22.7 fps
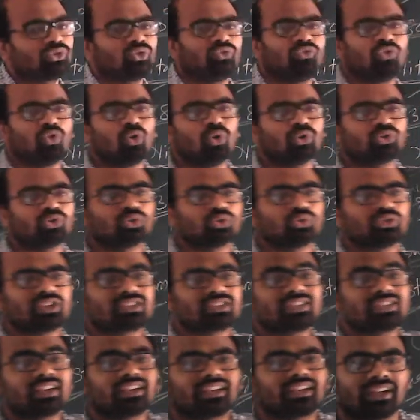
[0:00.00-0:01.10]
flow through the
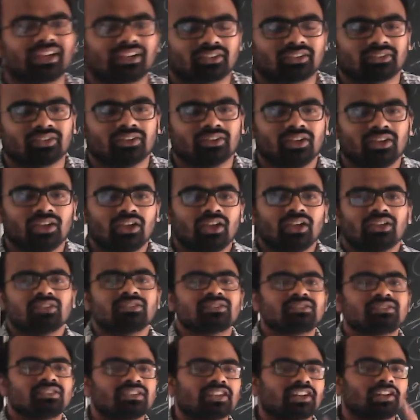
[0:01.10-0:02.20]
circuit.
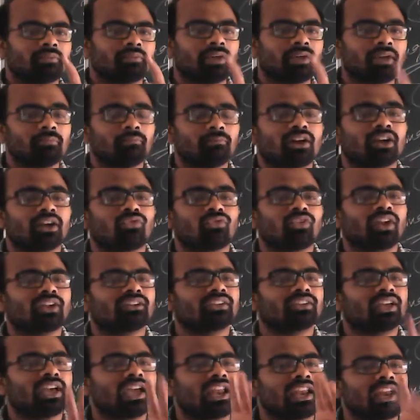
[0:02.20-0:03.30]
See, remember, when the
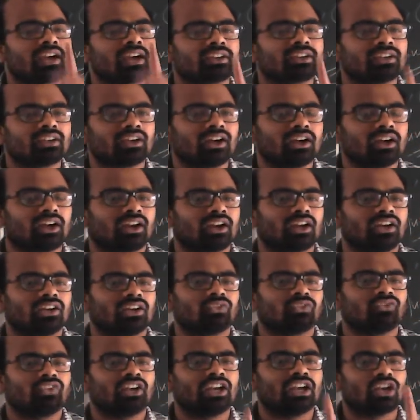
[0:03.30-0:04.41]
electric current
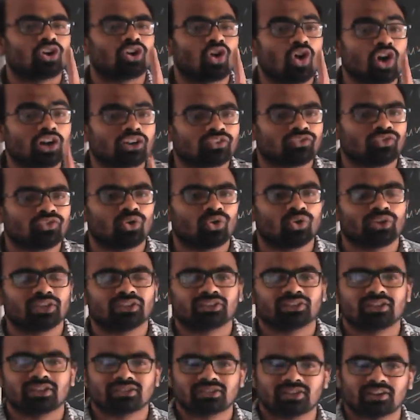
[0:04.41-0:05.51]
will not flow in
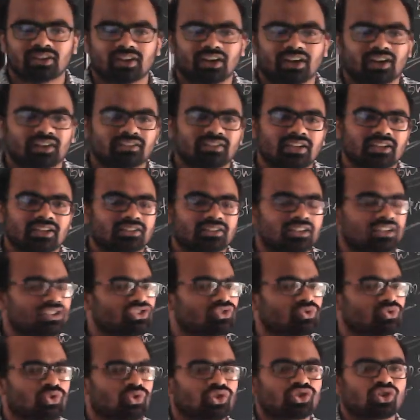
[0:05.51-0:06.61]
the circuit, then there is
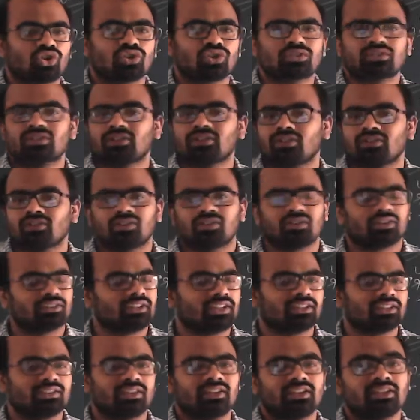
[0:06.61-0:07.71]
no short circuit or then
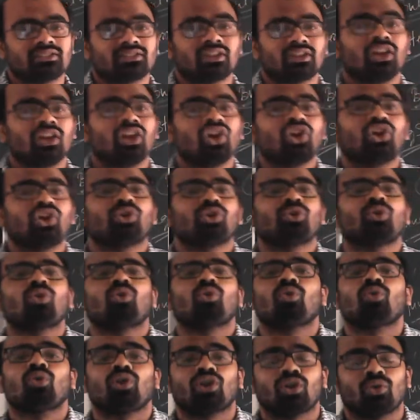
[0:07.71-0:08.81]
there is no
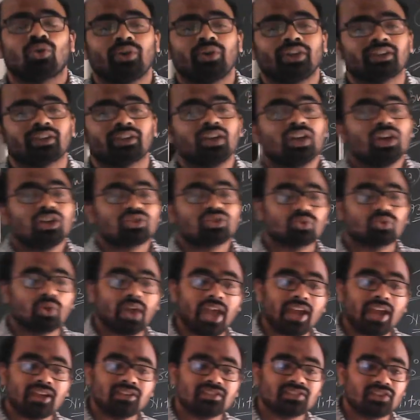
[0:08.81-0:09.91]
overloading. So
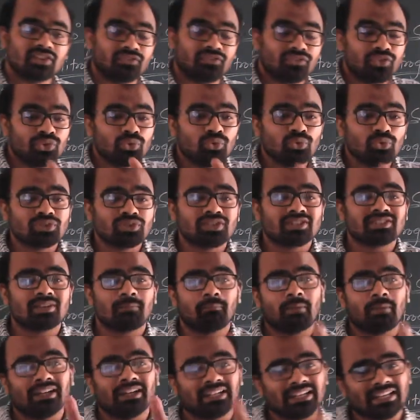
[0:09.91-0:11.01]
hence the fuse is the
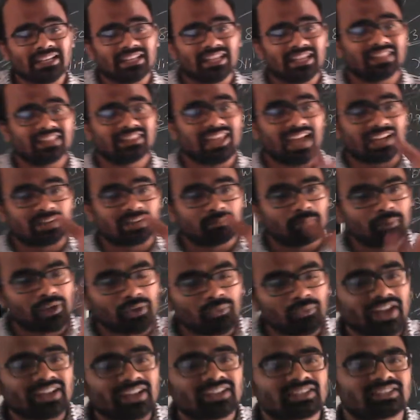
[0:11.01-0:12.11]
material that
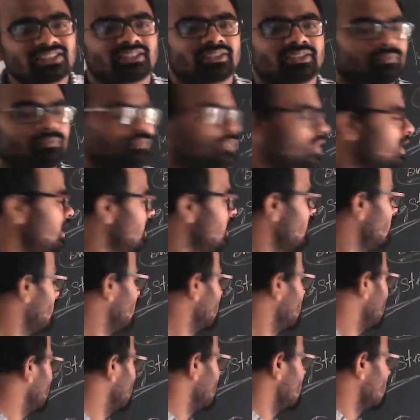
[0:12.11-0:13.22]
prevents
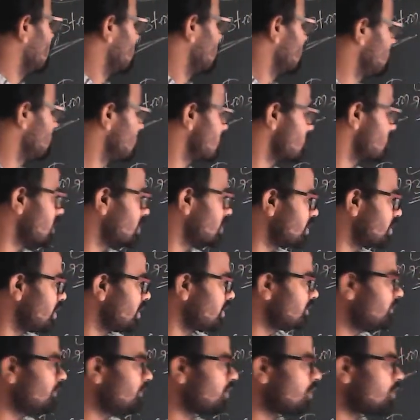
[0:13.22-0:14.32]
the
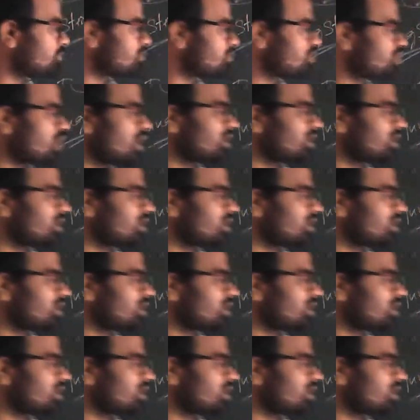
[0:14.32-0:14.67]
circuit from short